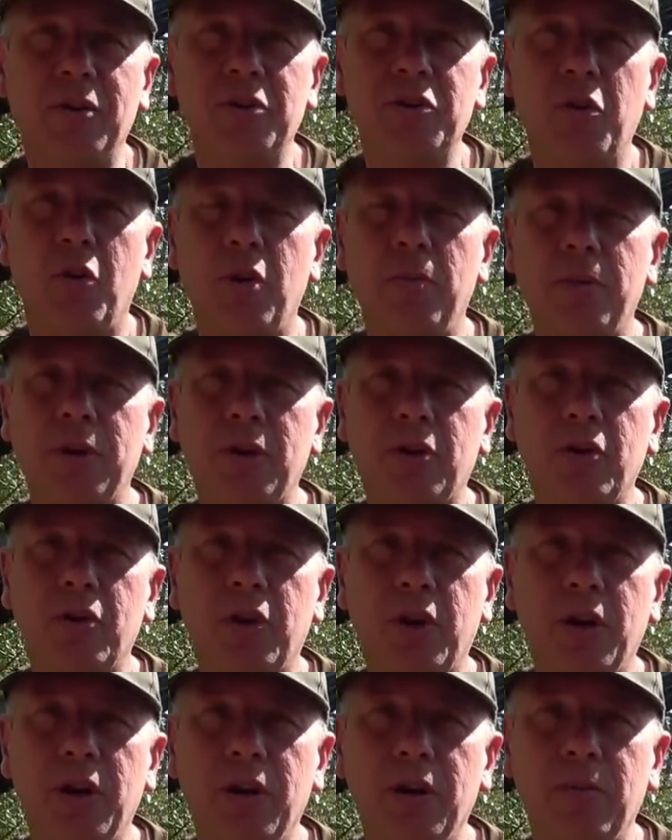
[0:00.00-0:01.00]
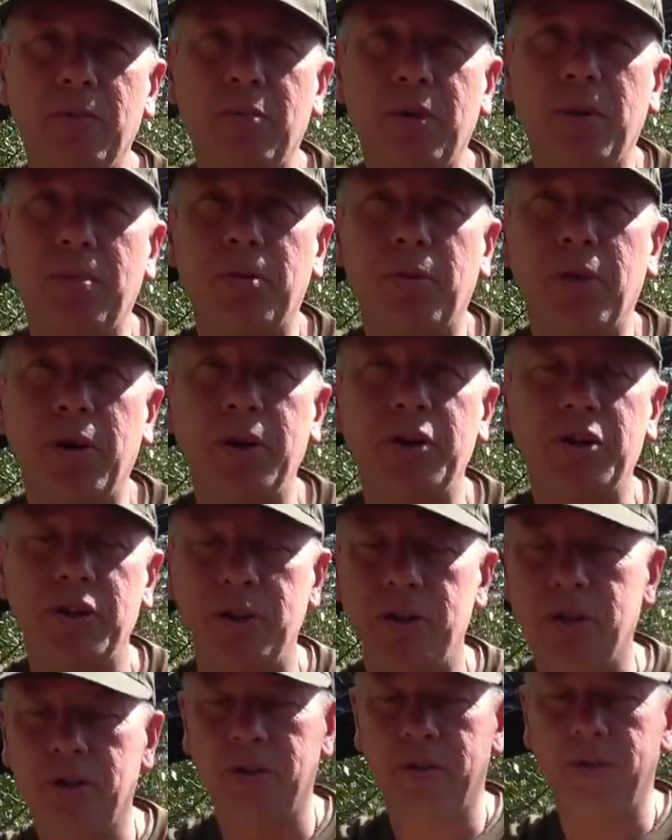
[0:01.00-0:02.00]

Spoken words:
of time in cooking and preparation.